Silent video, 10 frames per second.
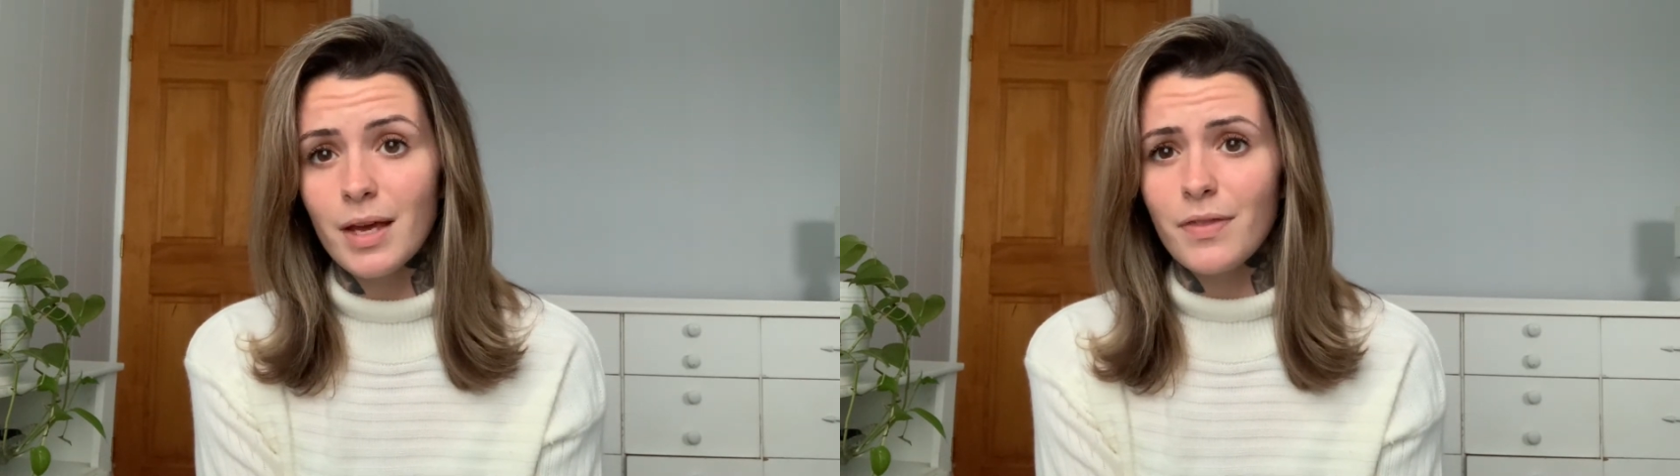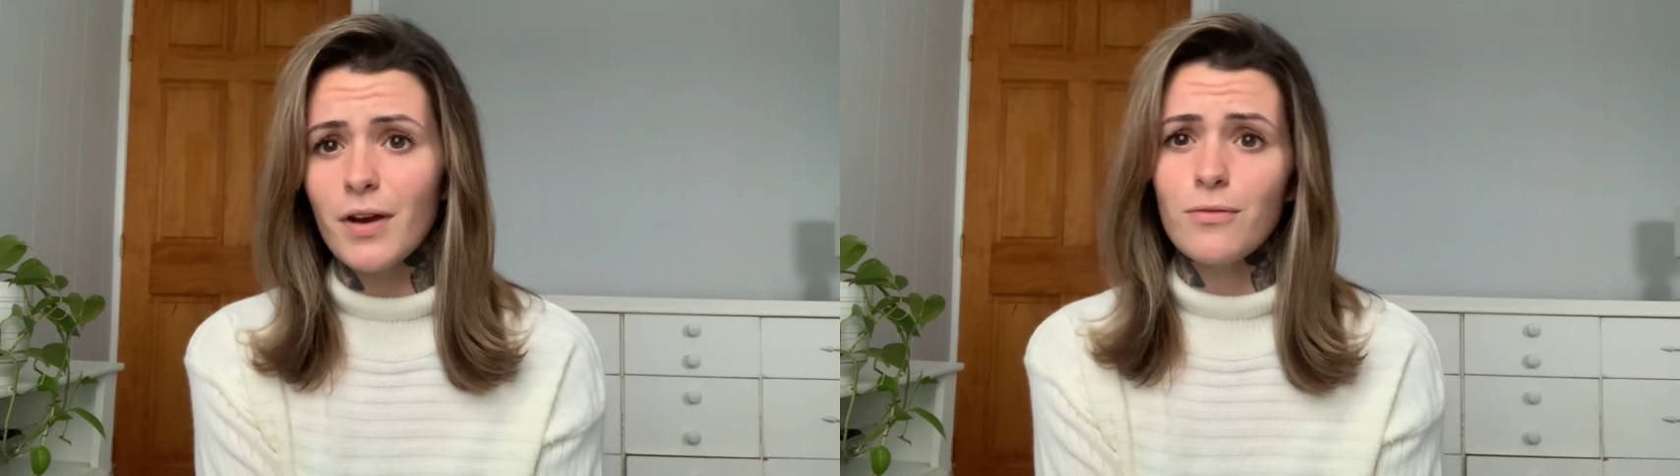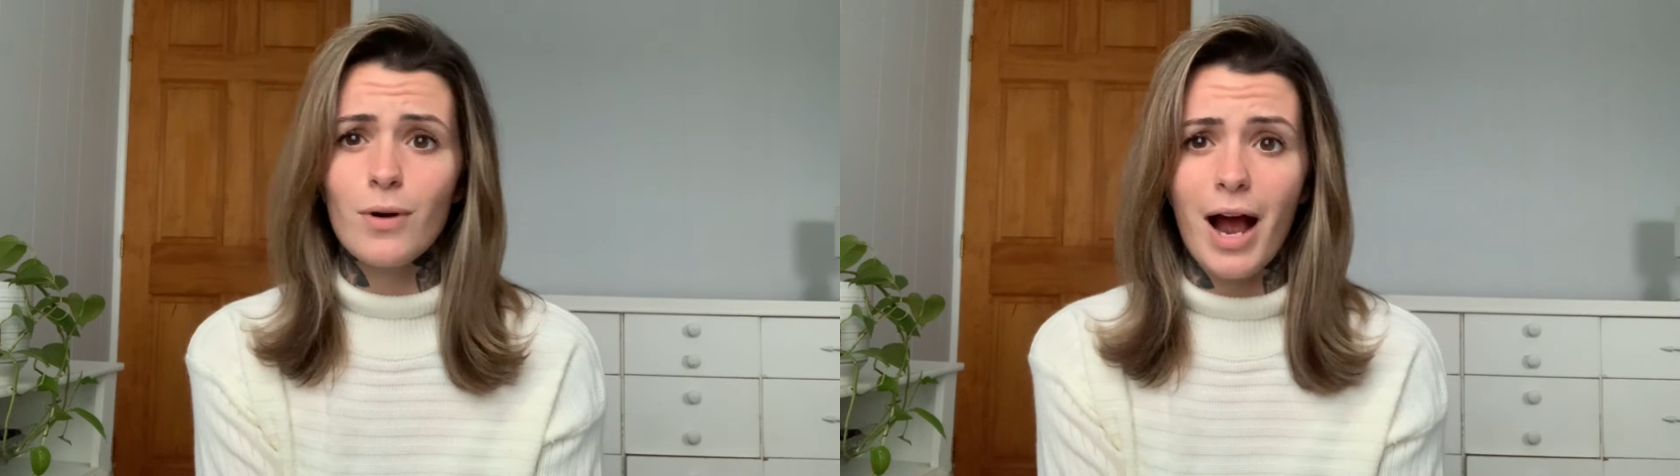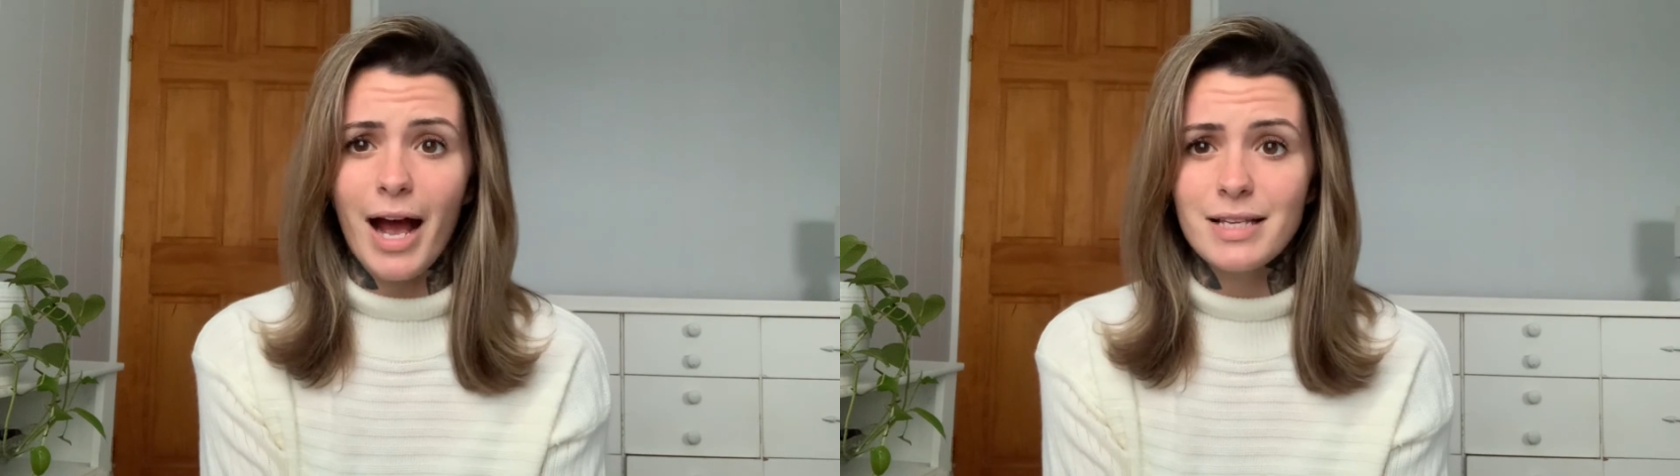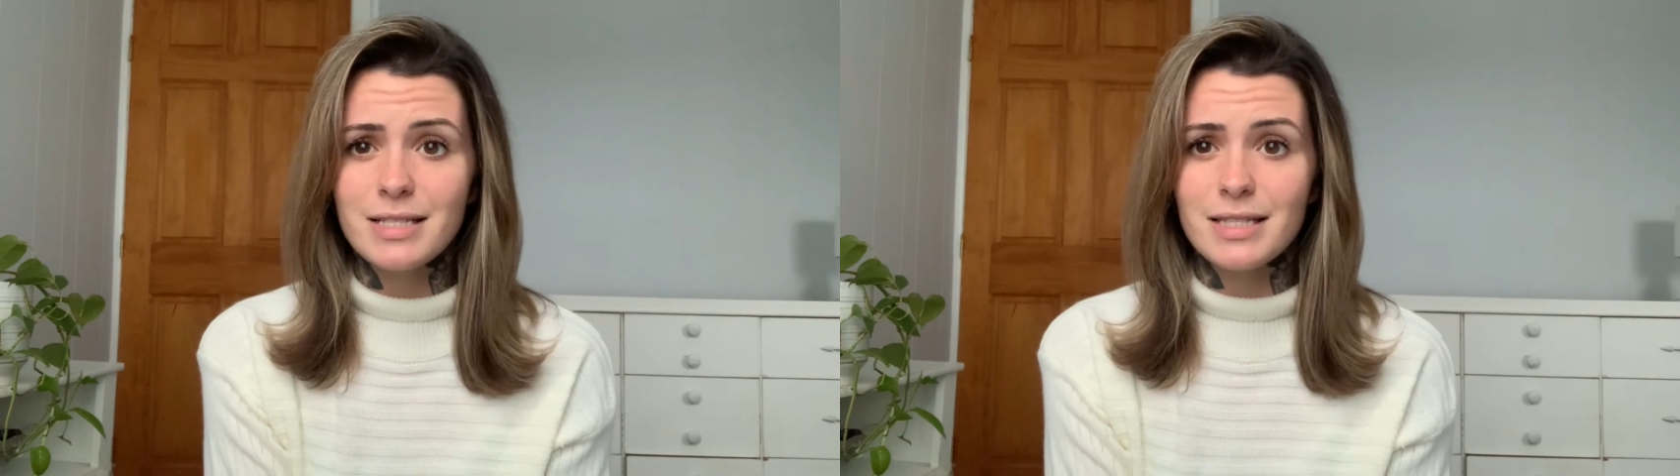Therefore, I
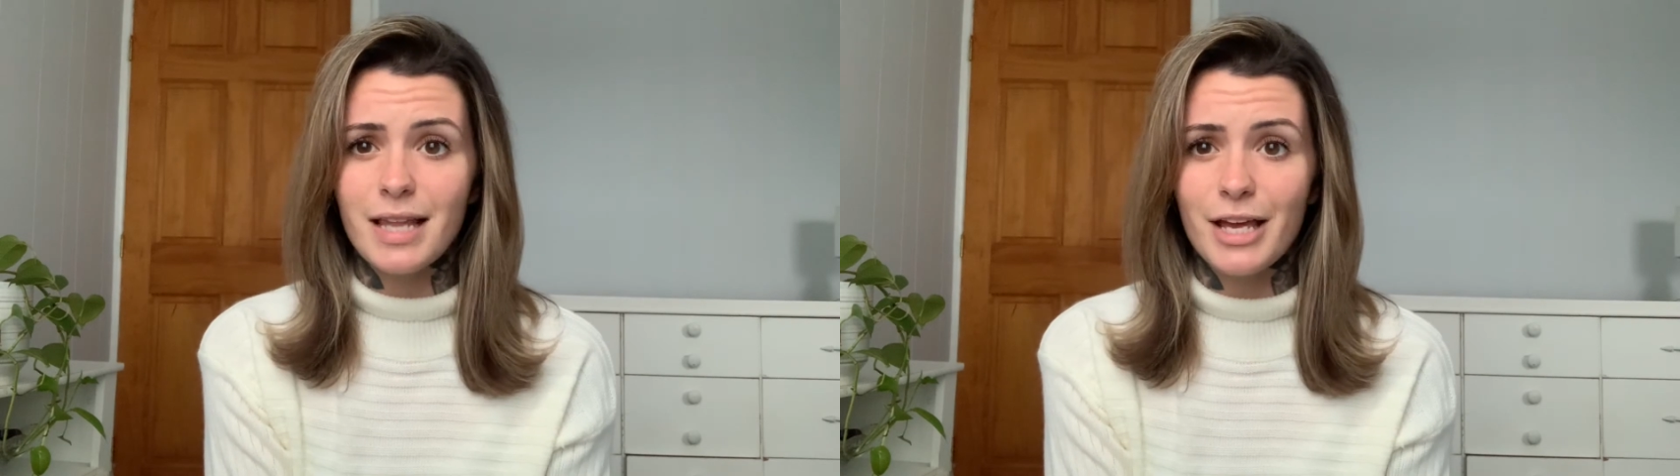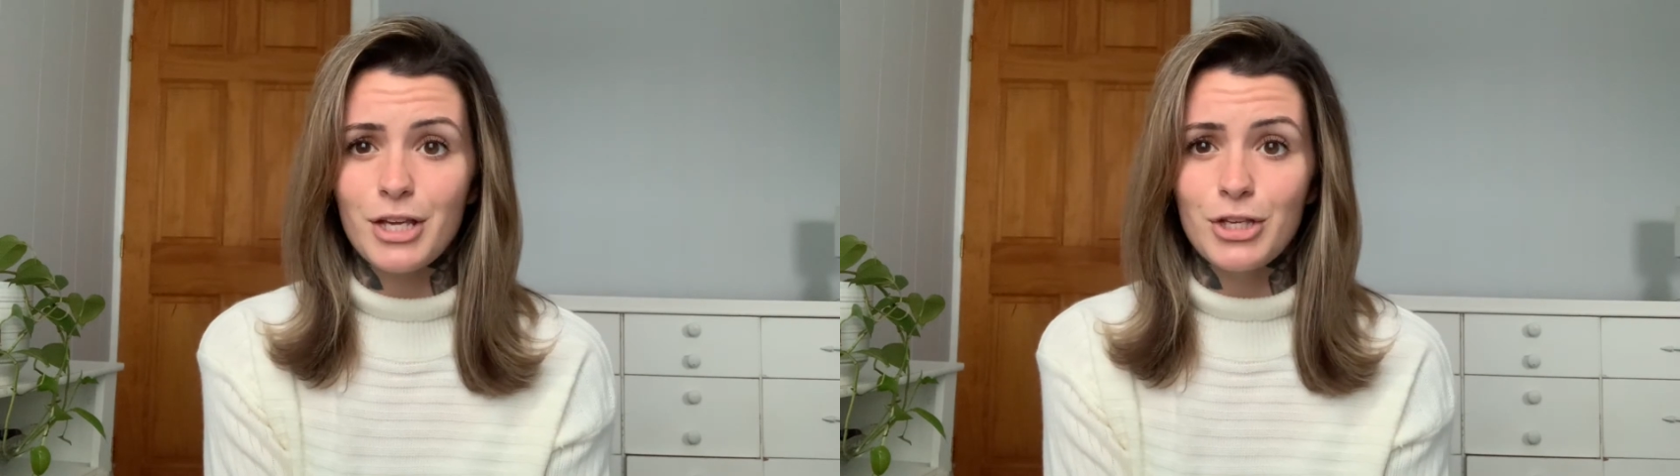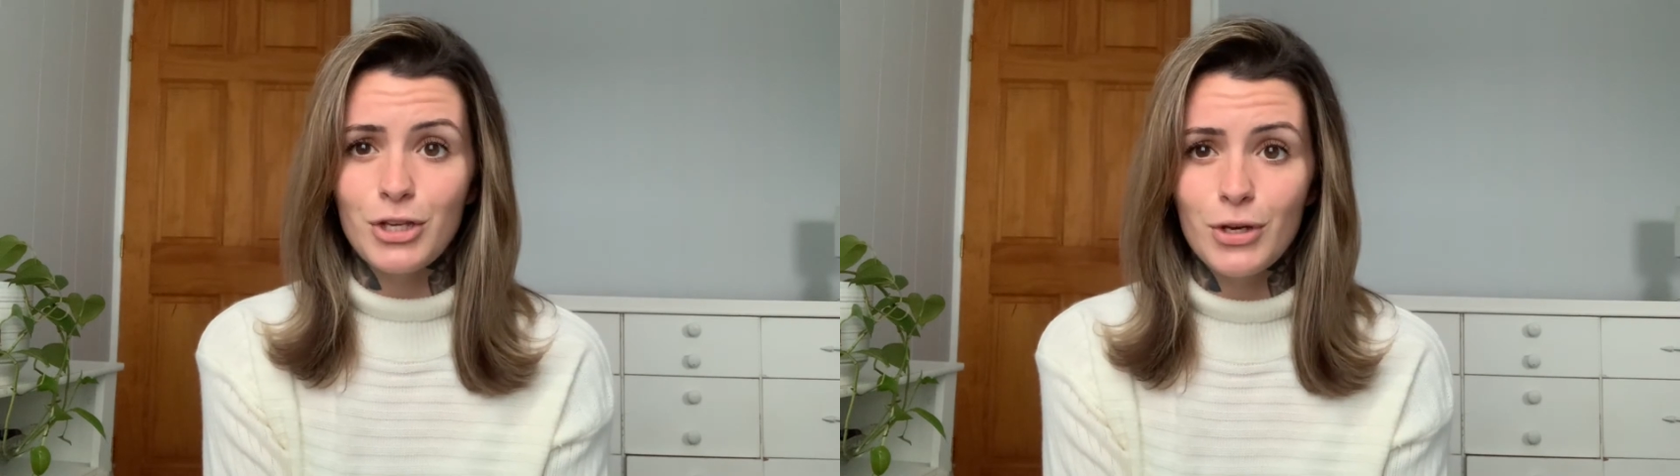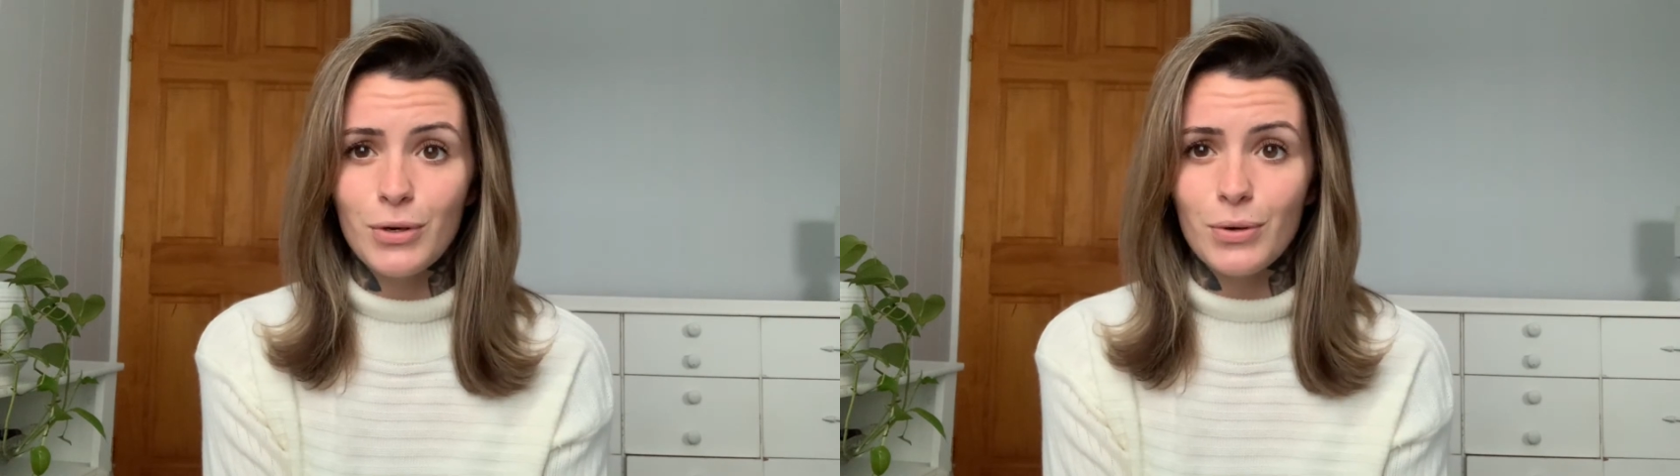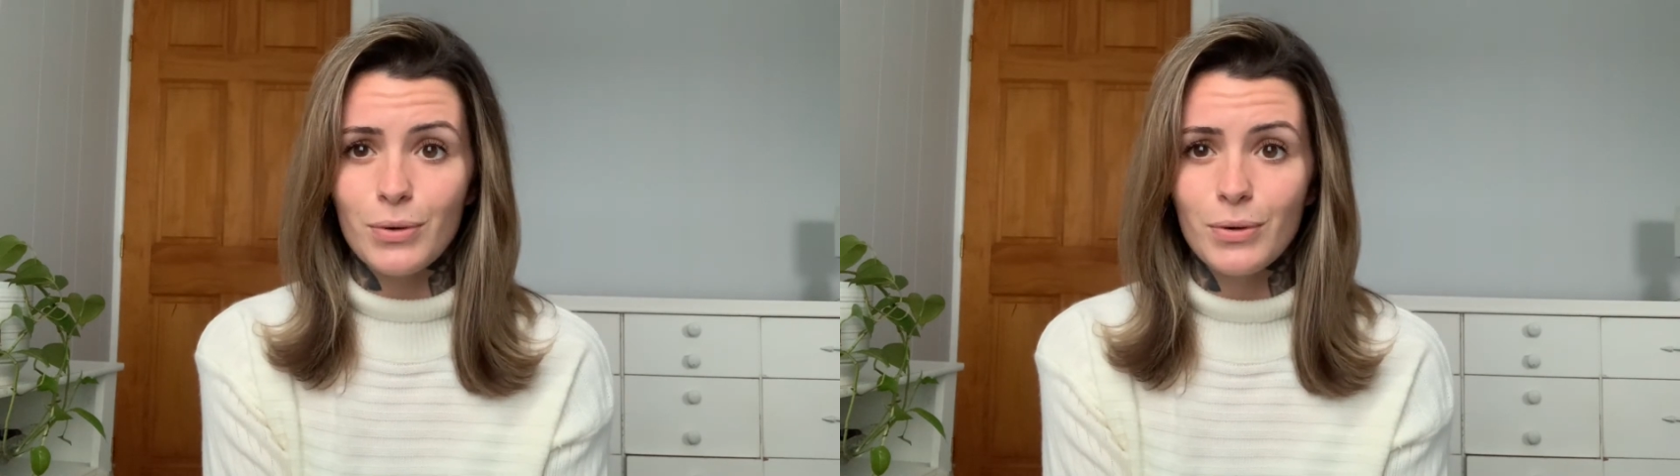didn't like
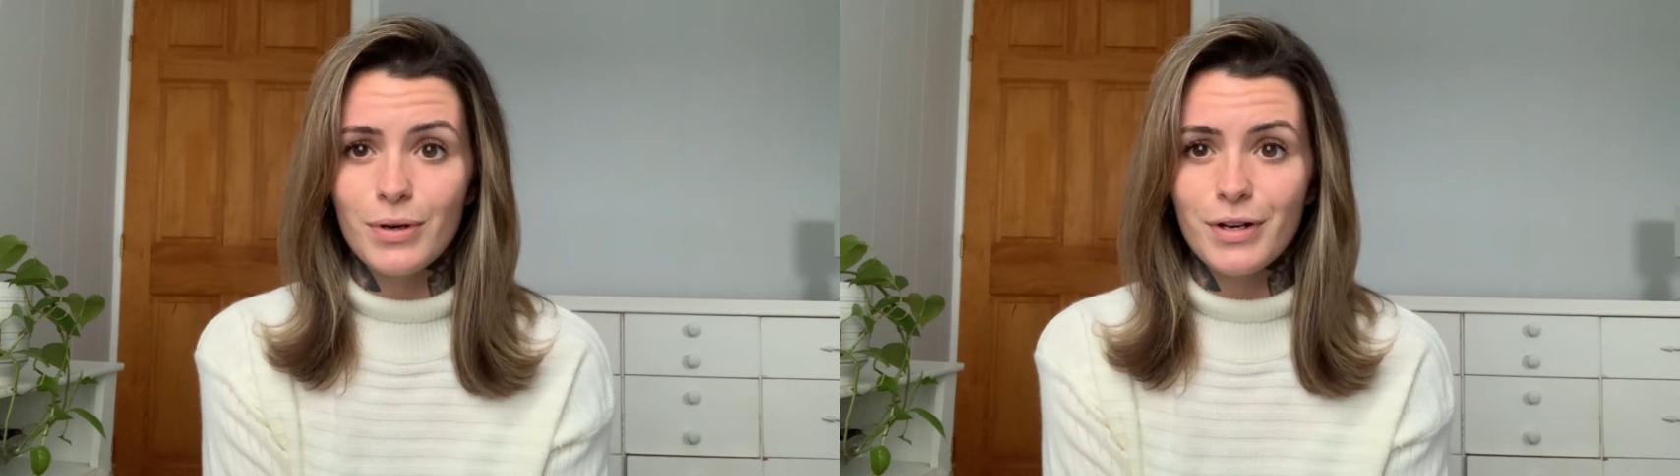you